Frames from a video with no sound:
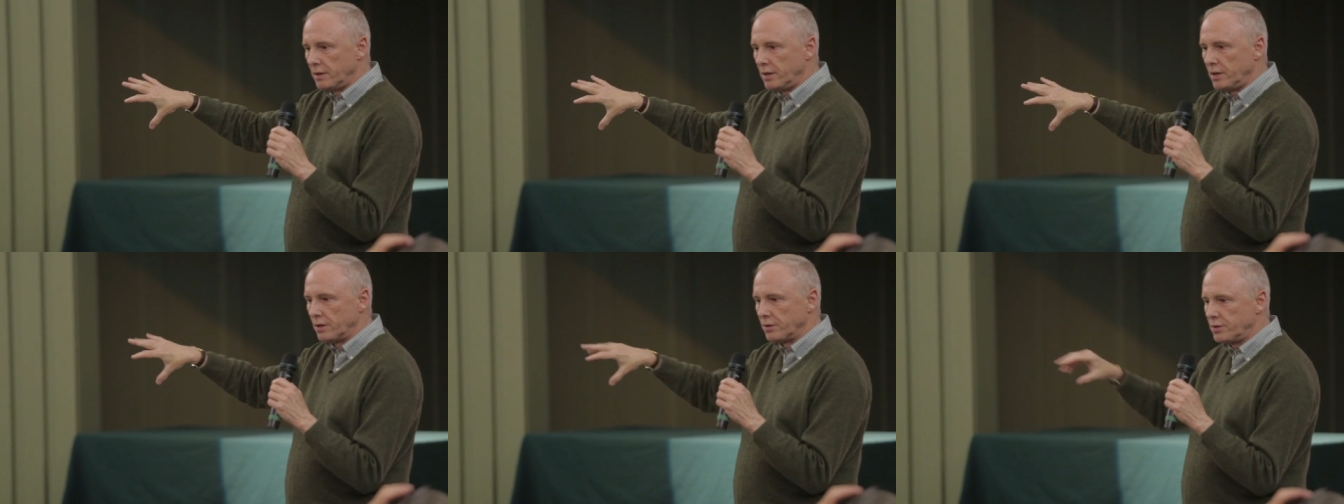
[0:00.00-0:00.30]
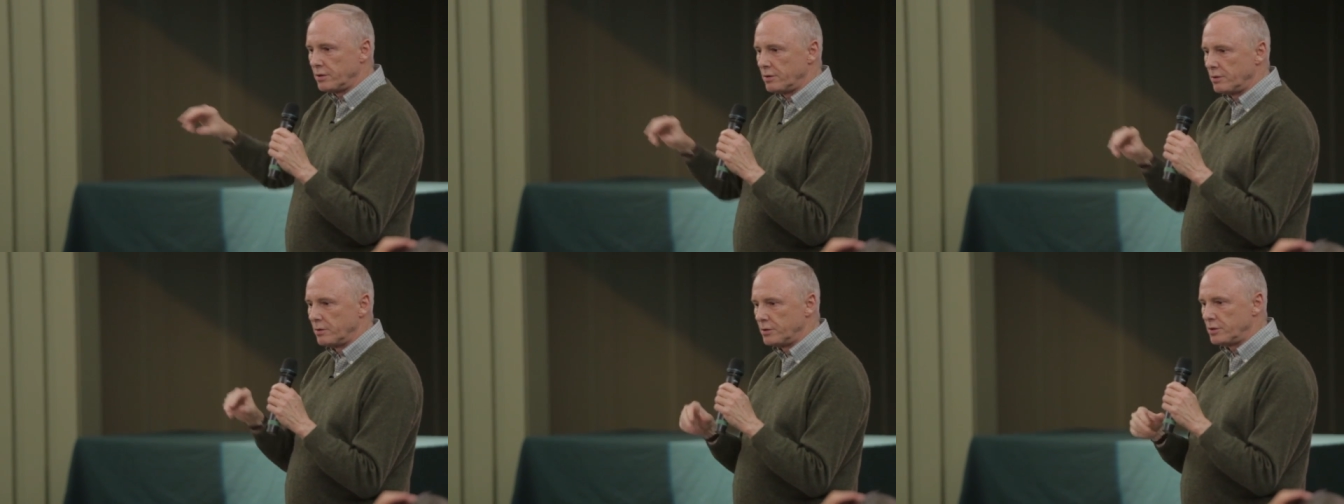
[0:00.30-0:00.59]
you know,
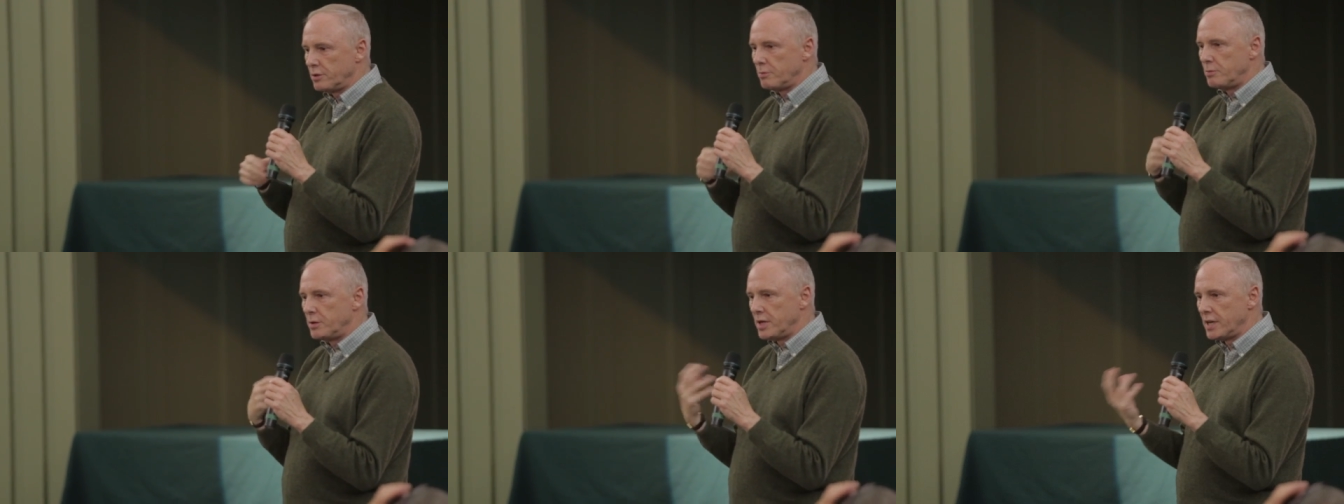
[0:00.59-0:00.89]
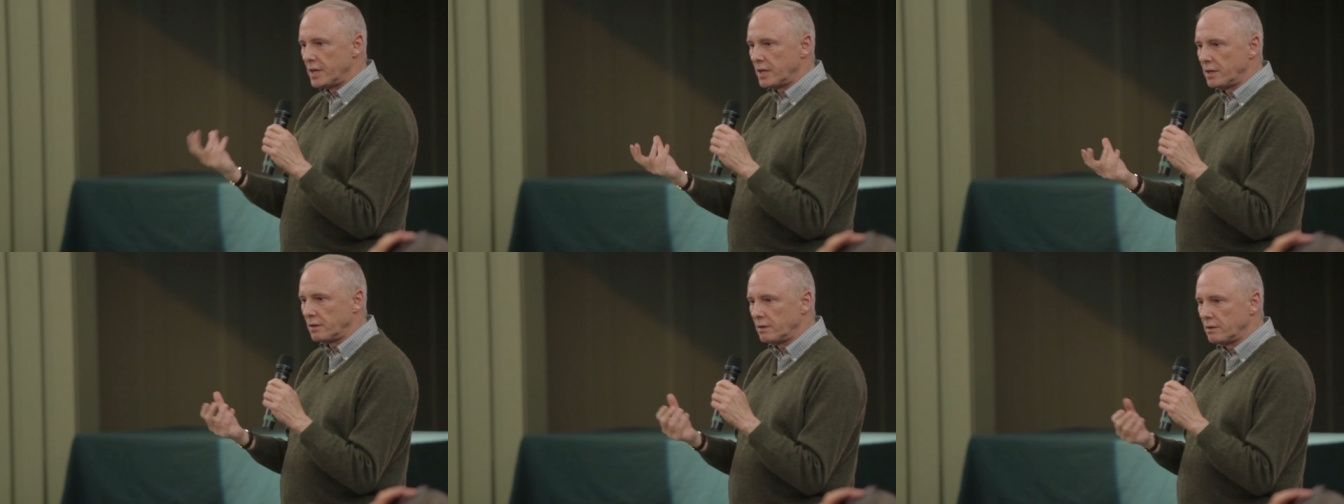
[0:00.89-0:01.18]
to, to
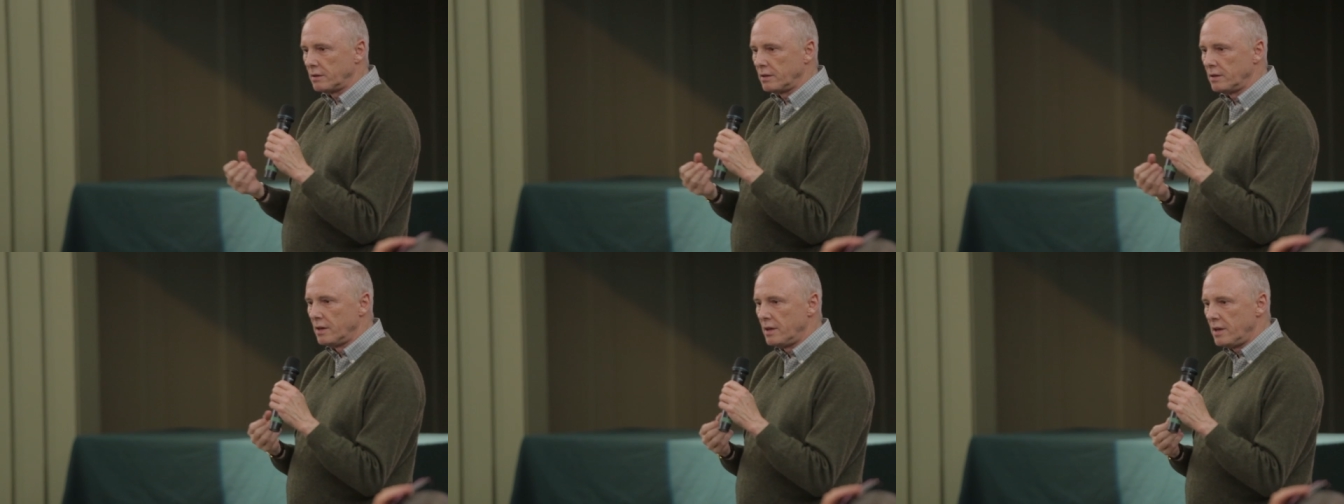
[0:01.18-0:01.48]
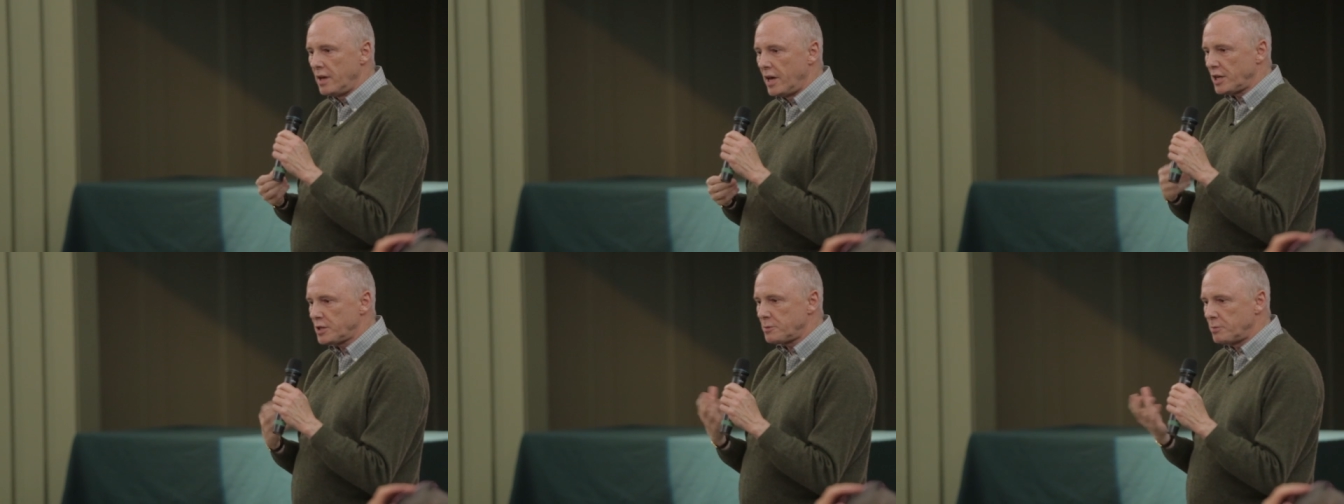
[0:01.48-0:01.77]
begin
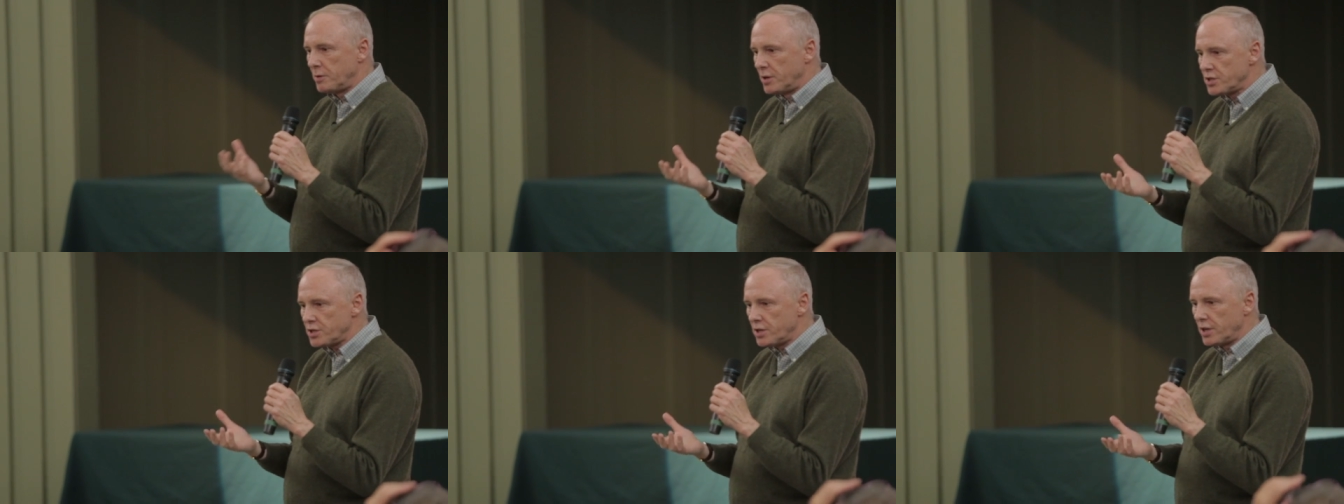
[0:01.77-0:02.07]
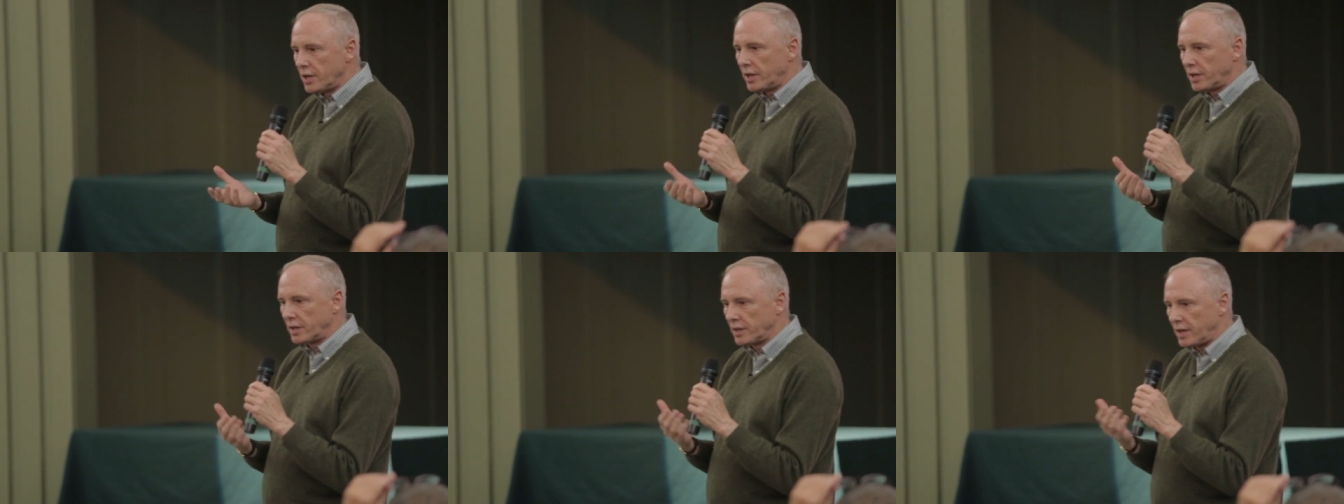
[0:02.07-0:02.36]

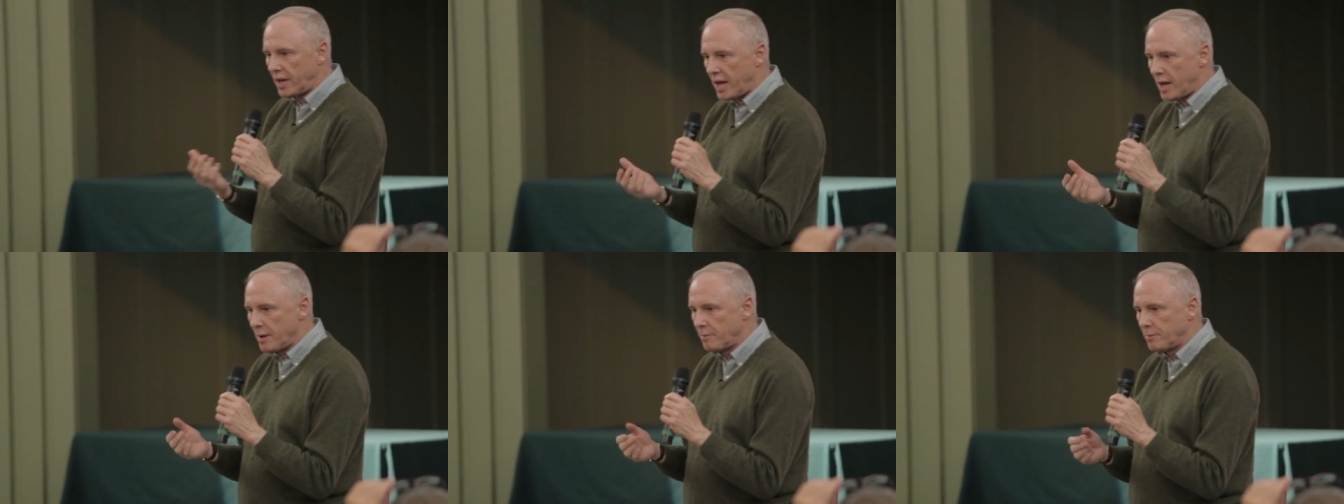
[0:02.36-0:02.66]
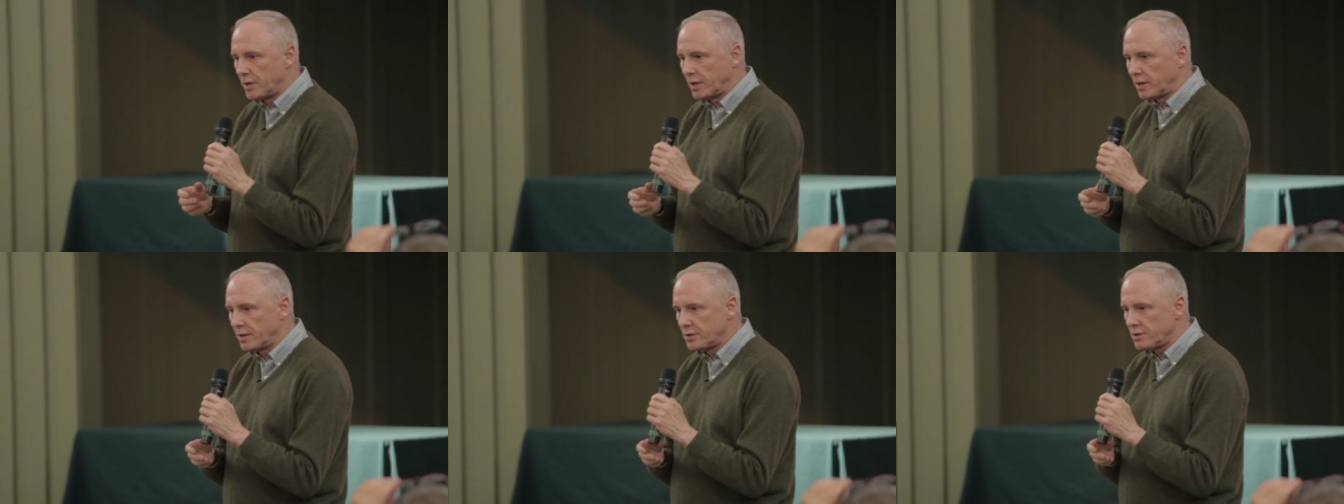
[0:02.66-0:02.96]
expeditioning and
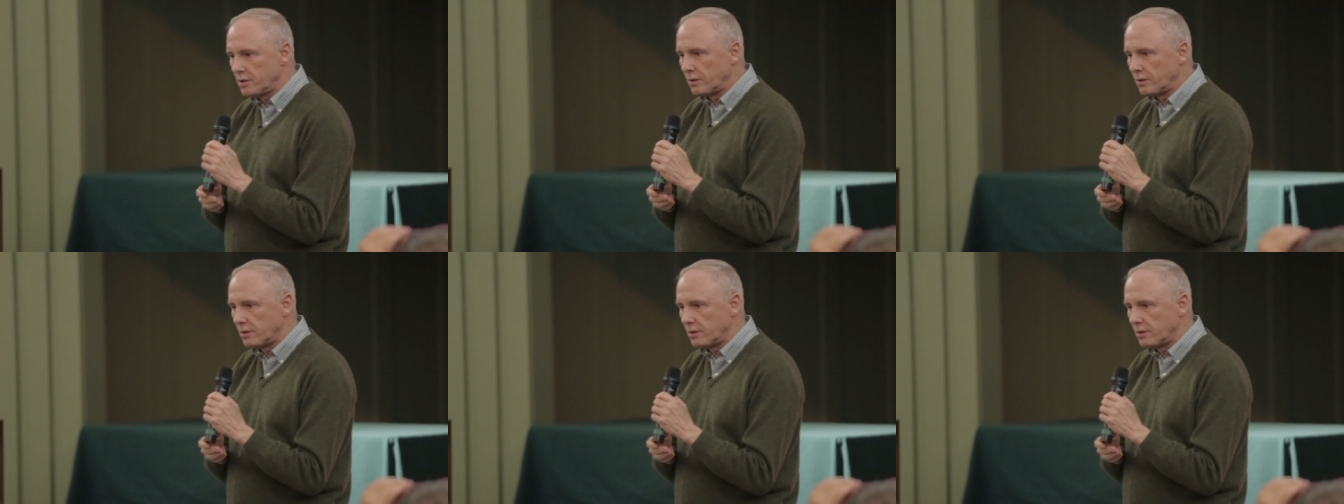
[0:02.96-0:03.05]
camping.